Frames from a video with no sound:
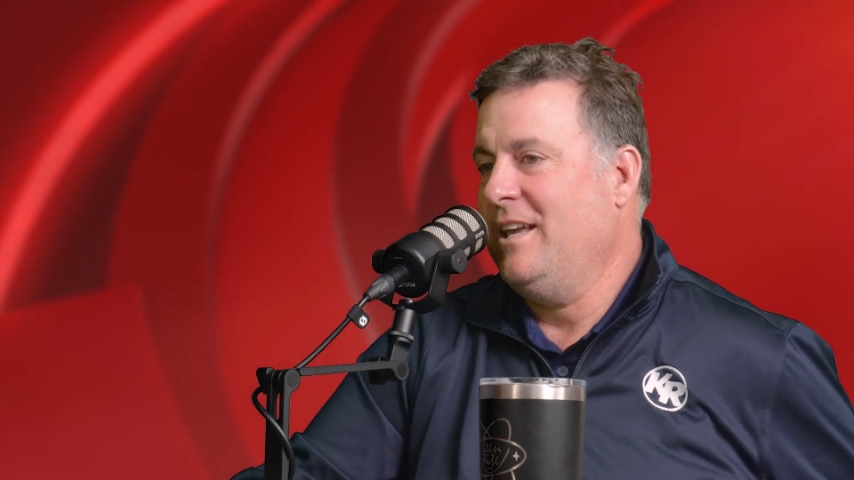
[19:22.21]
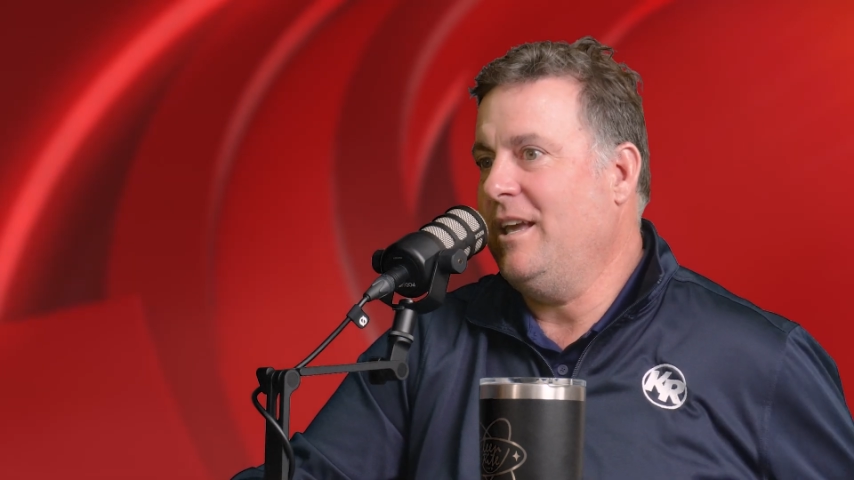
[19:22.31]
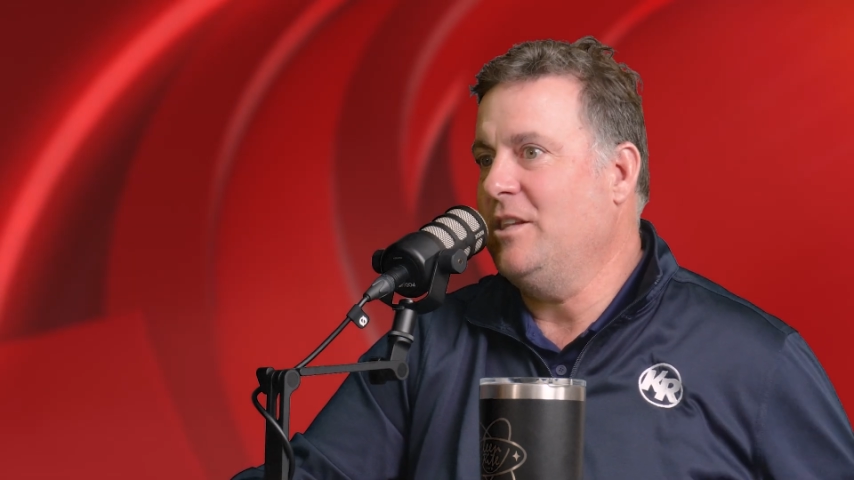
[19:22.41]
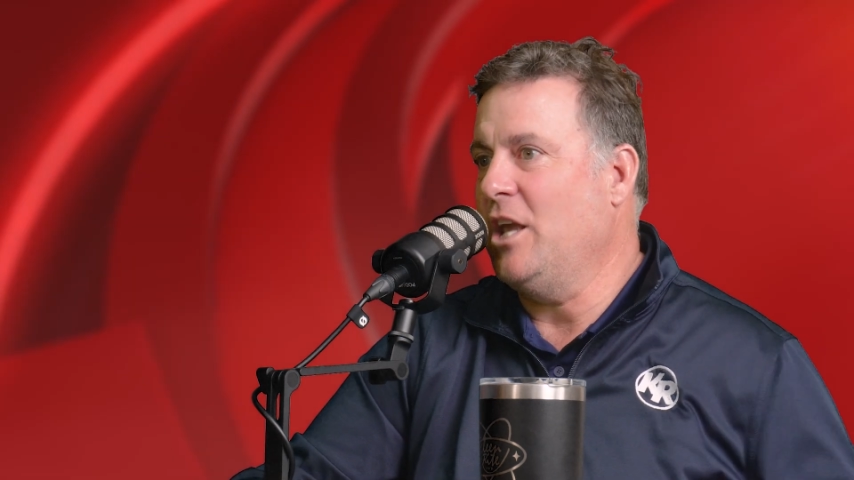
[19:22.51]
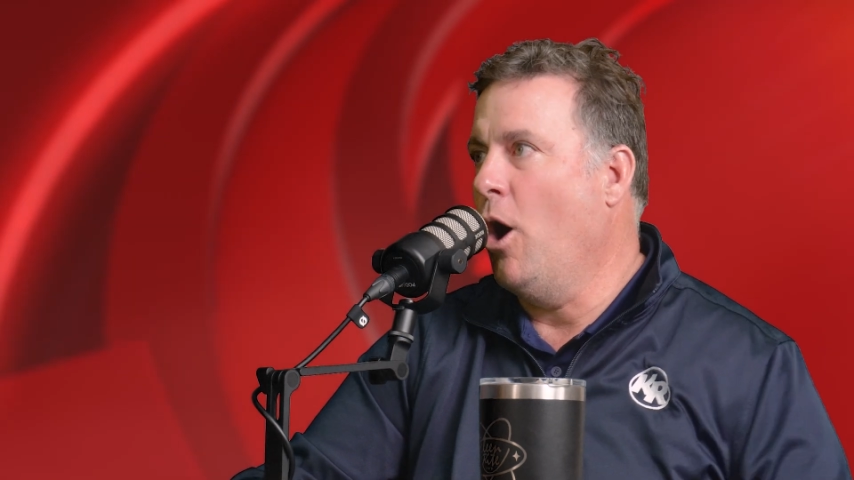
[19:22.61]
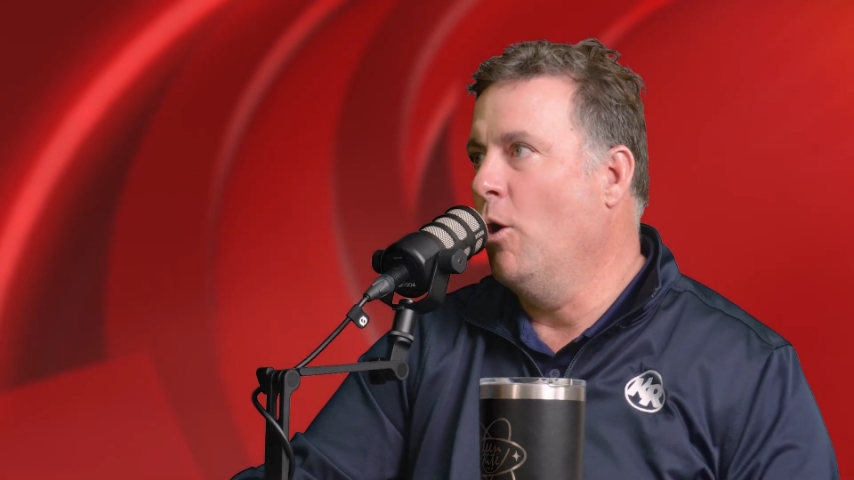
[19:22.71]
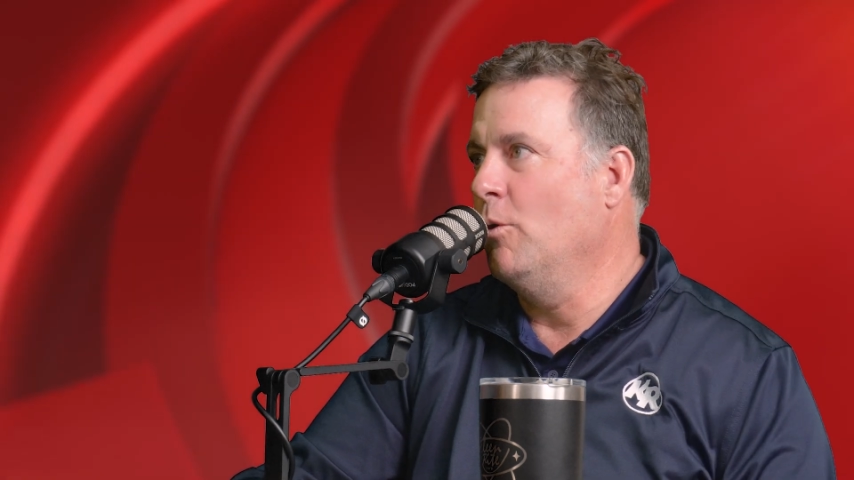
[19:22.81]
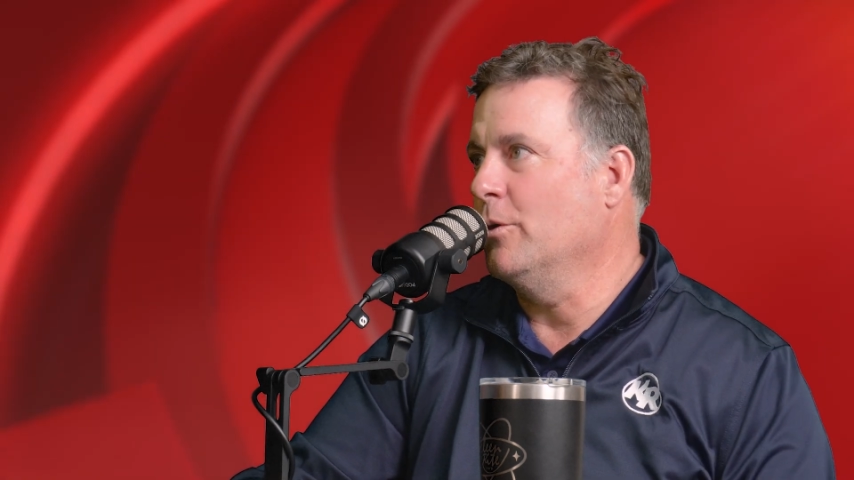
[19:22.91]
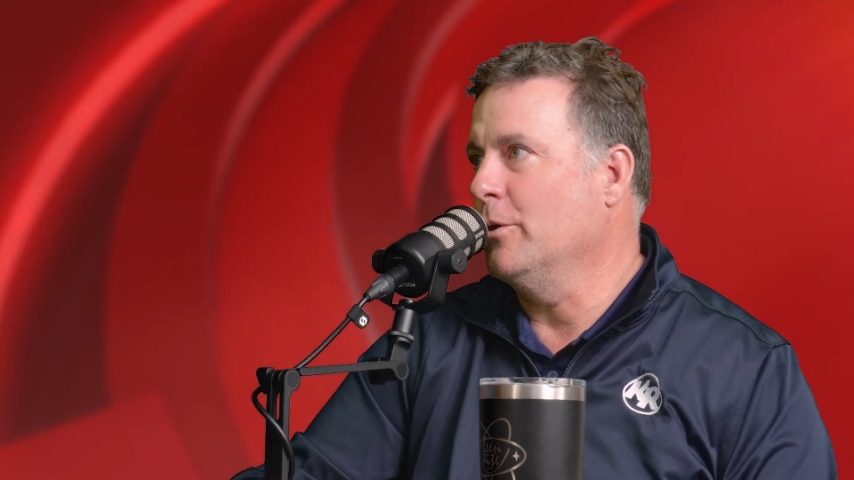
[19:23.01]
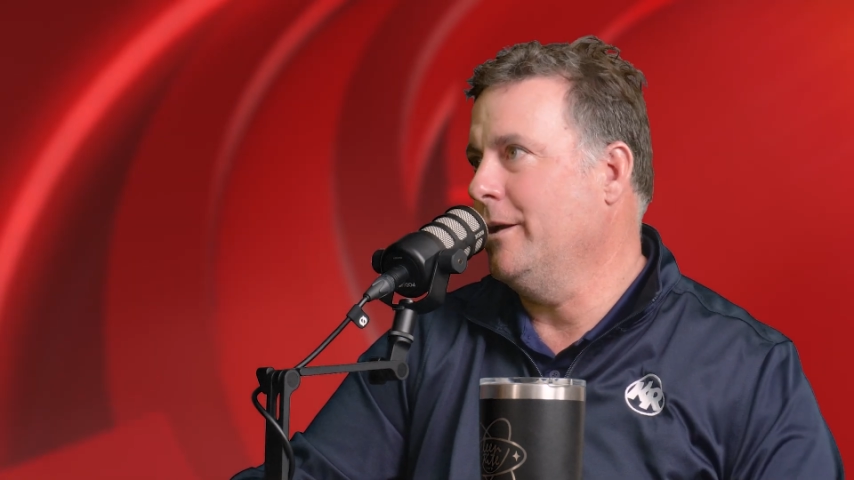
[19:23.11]
and the
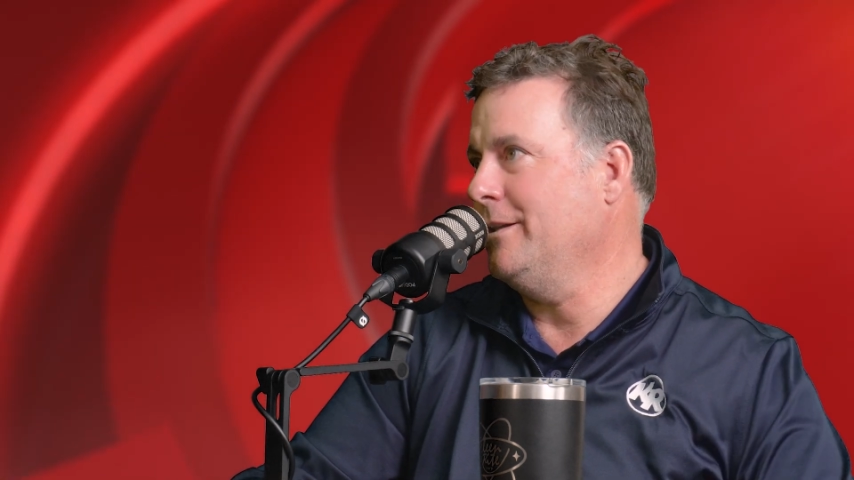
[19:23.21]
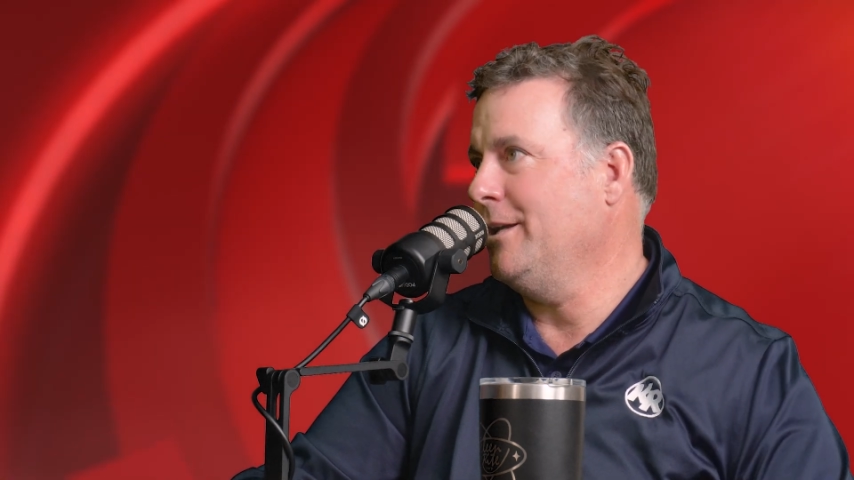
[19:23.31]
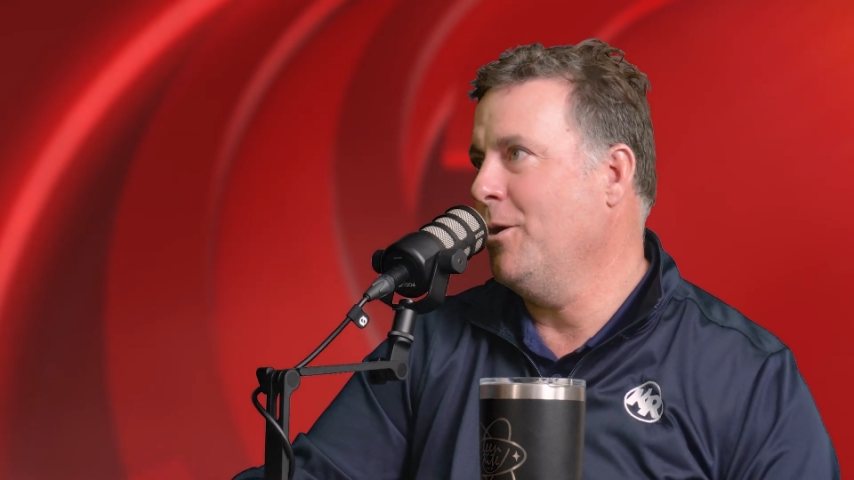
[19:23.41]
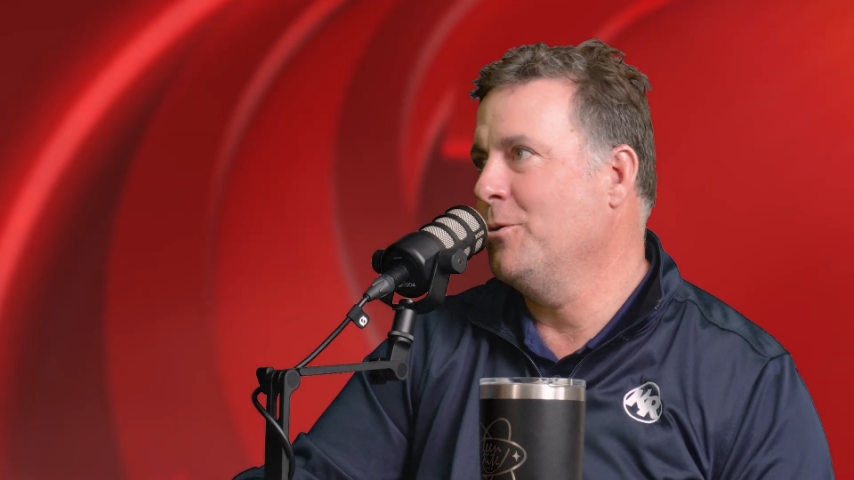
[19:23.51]
owner, and